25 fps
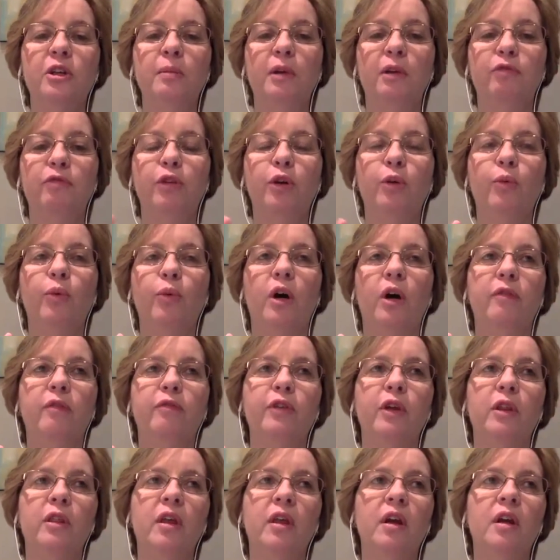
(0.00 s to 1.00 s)
if you will. If
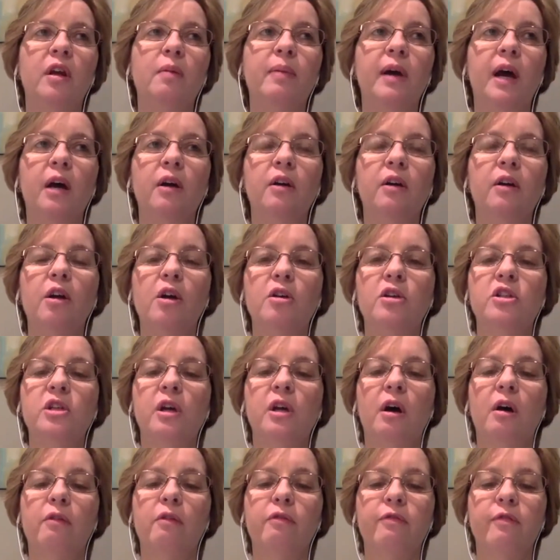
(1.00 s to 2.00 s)
you think about
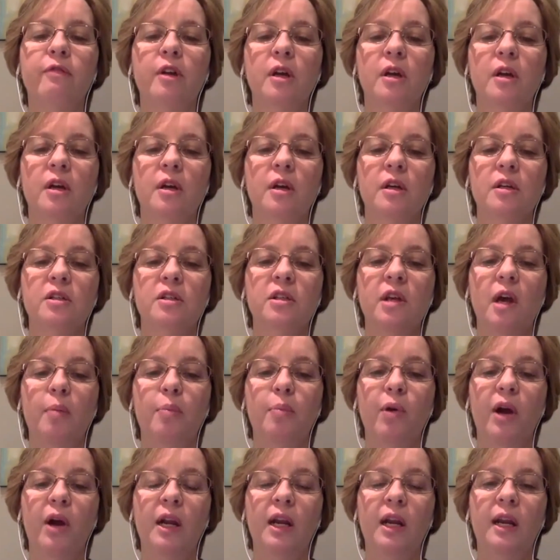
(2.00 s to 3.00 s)
yourself
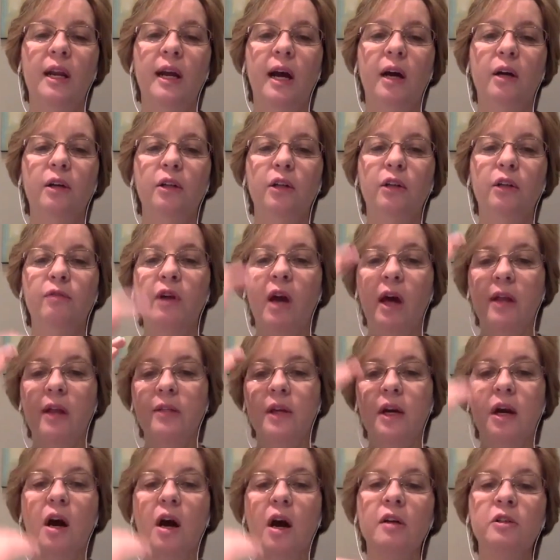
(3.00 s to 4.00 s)
separated out, you've got
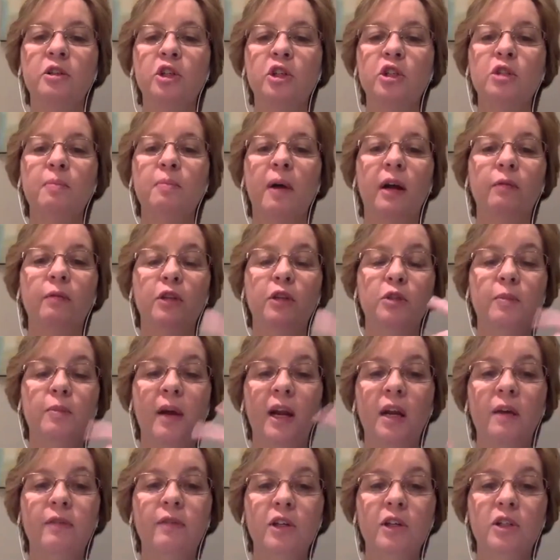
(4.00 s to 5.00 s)
the conscious mind, which
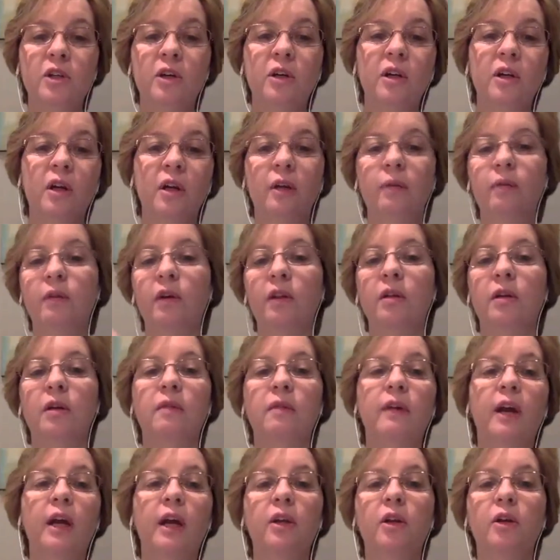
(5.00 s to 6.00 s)
many of us are dealing with on a
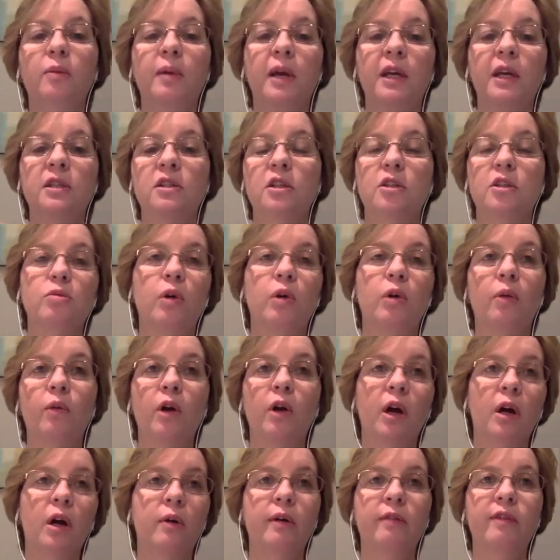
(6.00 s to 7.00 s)
regular basis. We're at
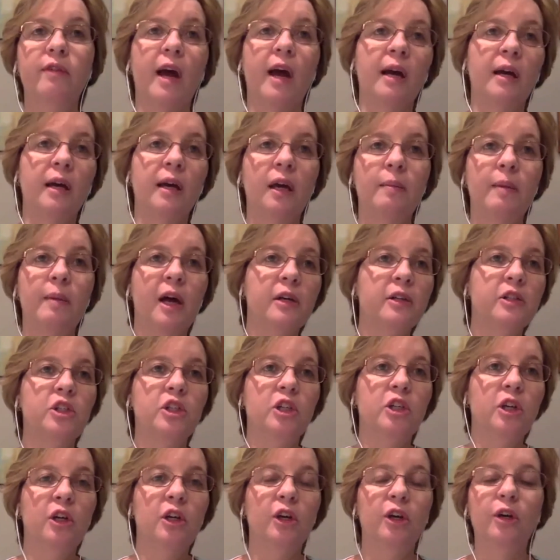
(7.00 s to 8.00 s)
work, we've got emails
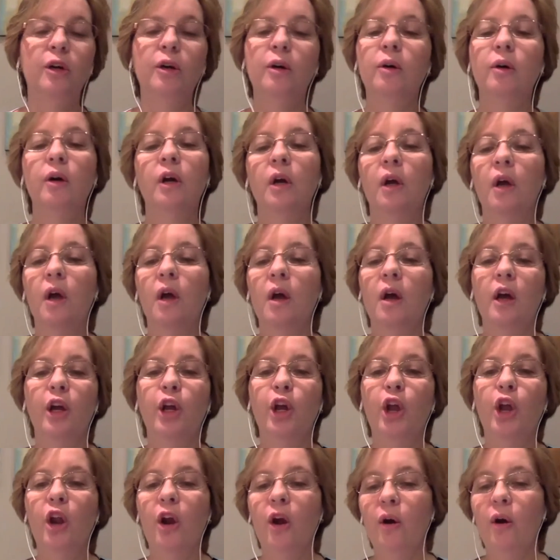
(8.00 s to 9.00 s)
to do,
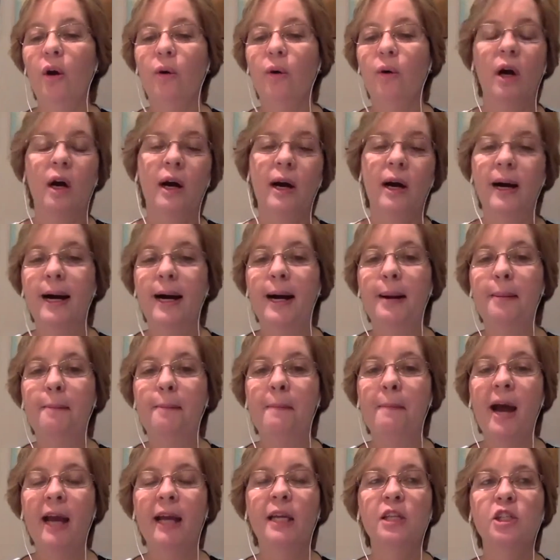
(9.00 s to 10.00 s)
you know,
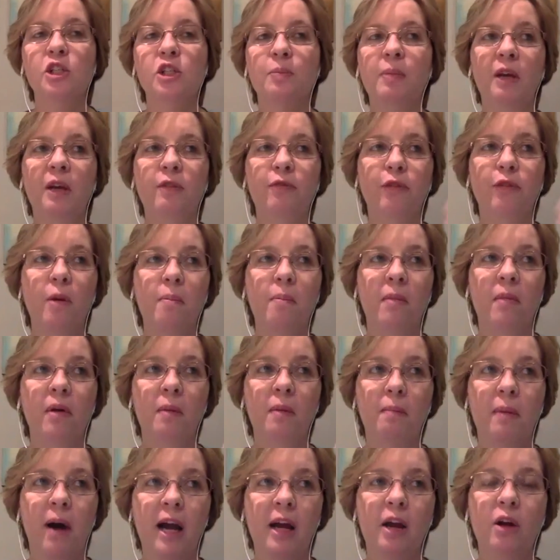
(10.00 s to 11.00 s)
I can speak from
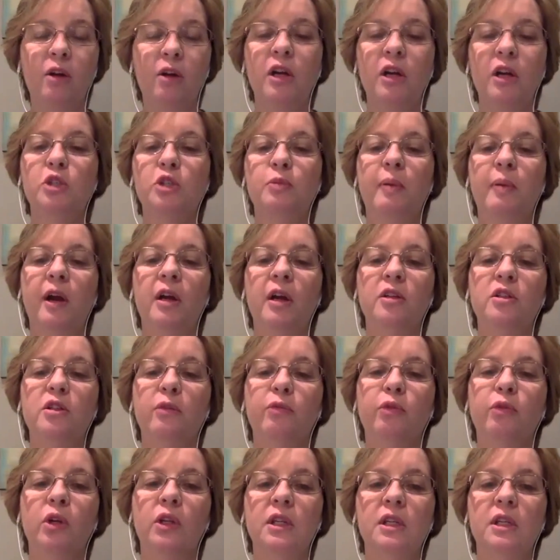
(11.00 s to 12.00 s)
my own experience
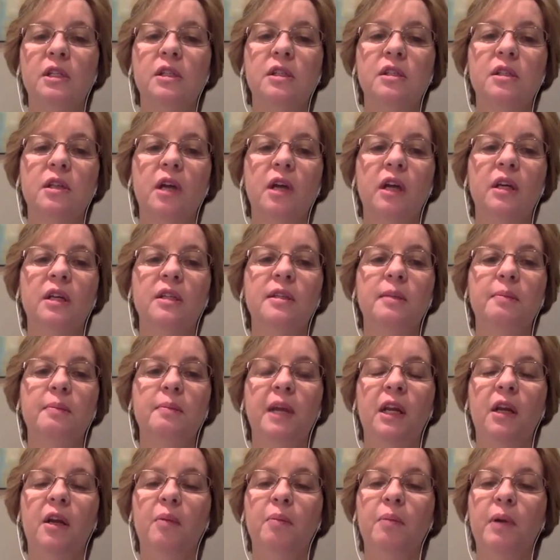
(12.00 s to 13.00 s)
of what this is like as a
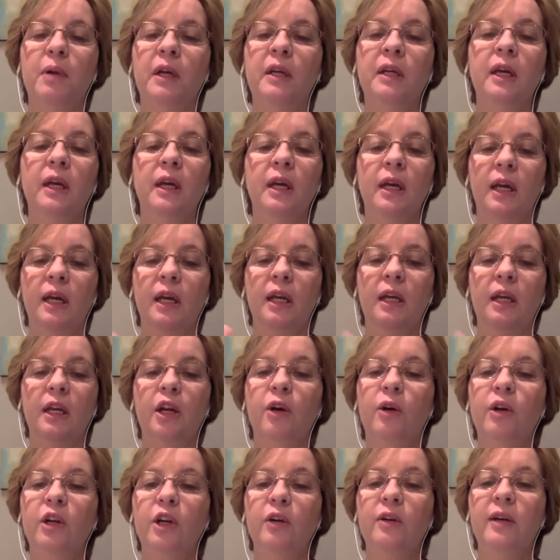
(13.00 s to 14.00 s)
medium, but, you
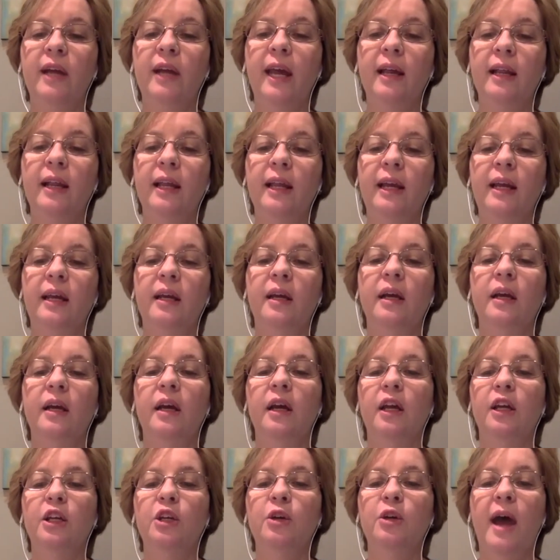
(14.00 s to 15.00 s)
know, in your daily,
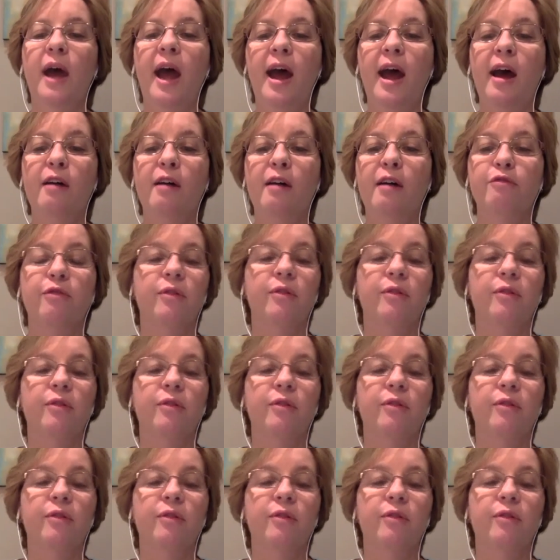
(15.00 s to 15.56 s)
you have,